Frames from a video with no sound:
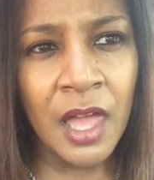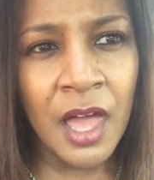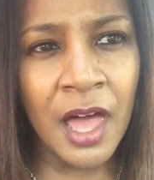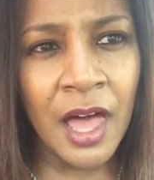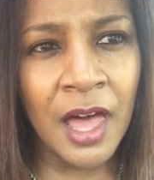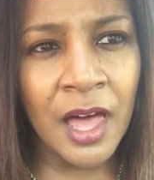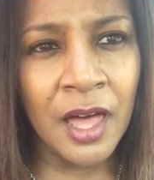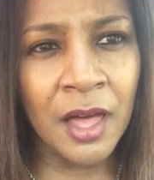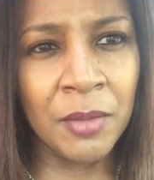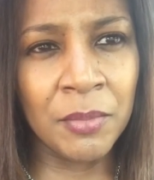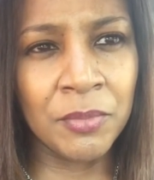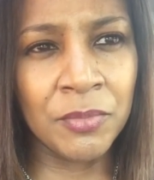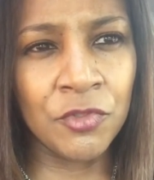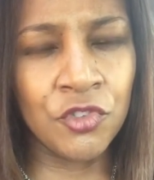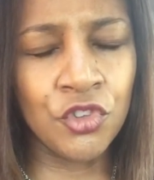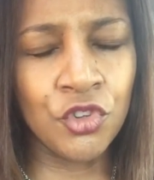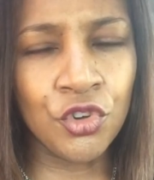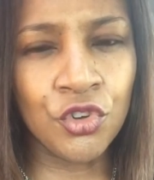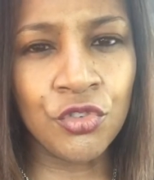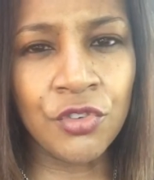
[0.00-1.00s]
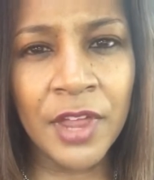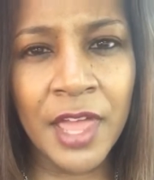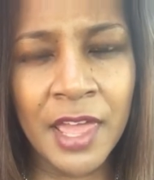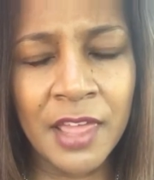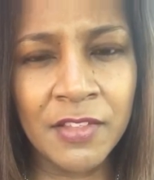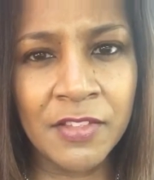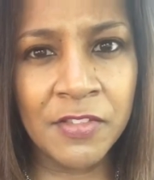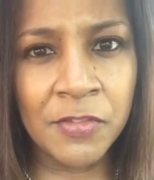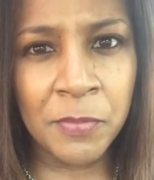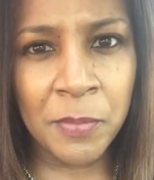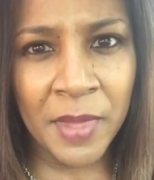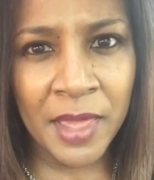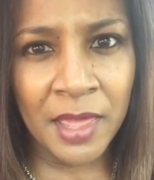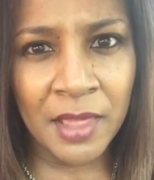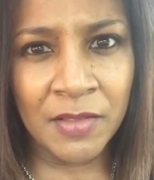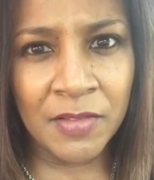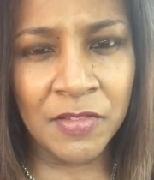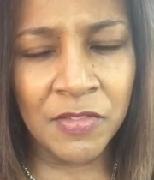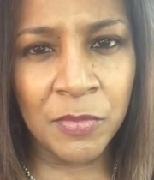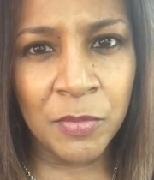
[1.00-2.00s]
to create
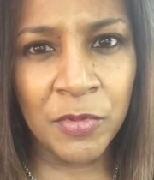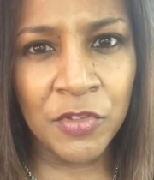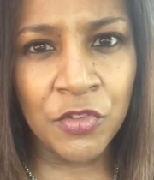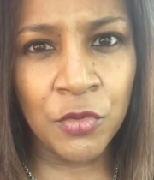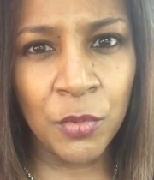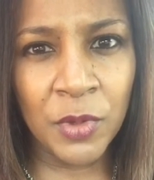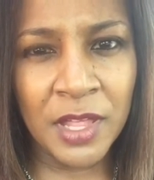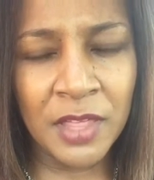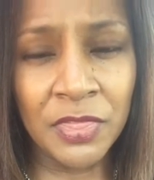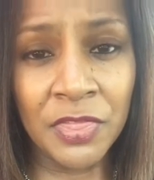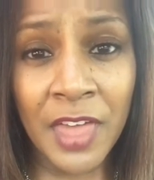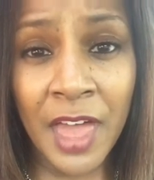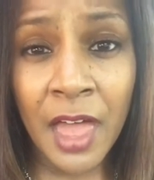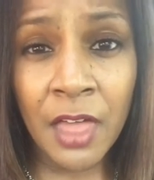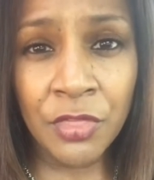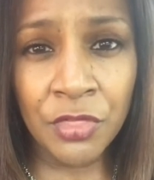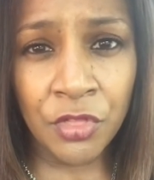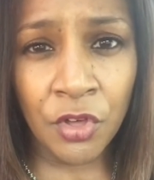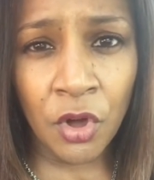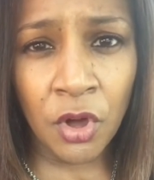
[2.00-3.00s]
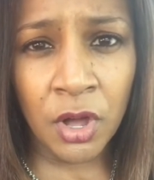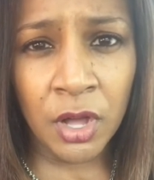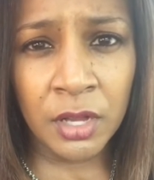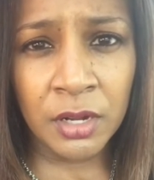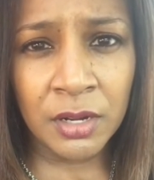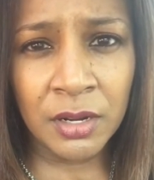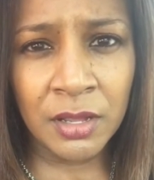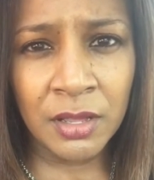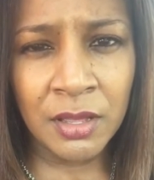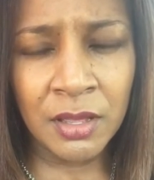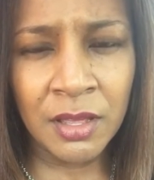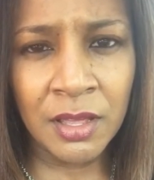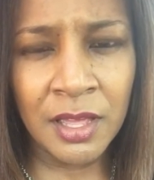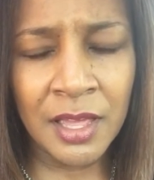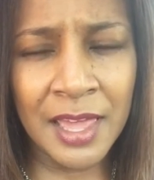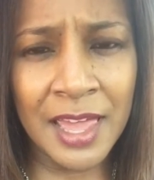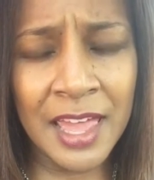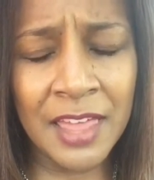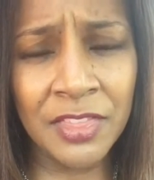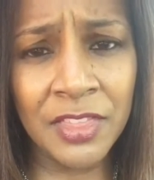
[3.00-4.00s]
space between that thought
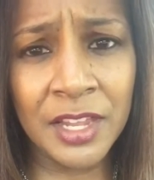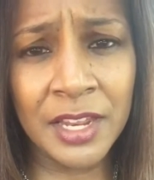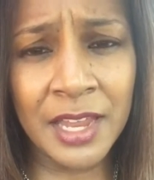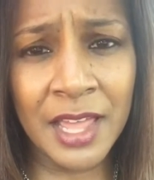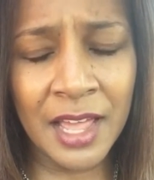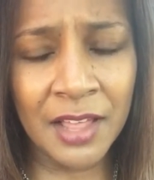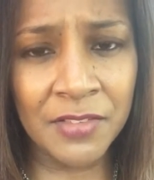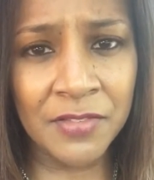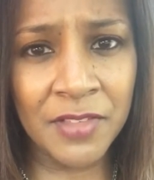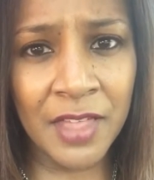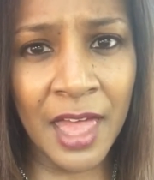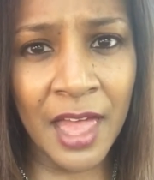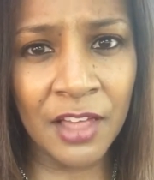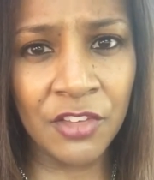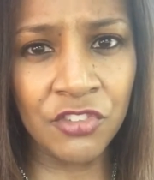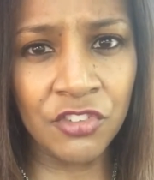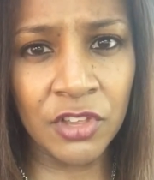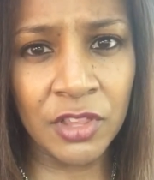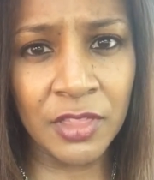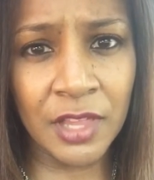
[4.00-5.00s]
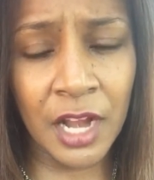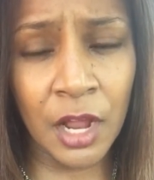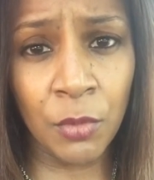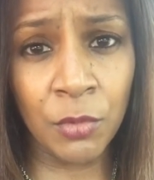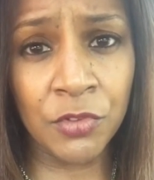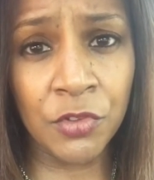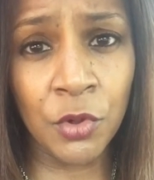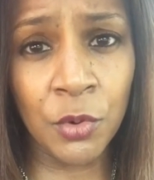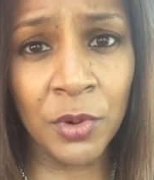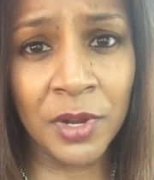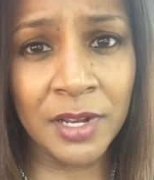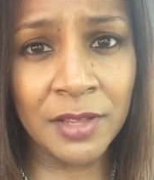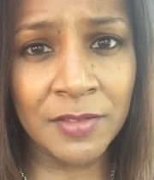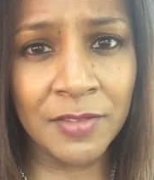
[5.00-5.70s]
and the next action that I was going to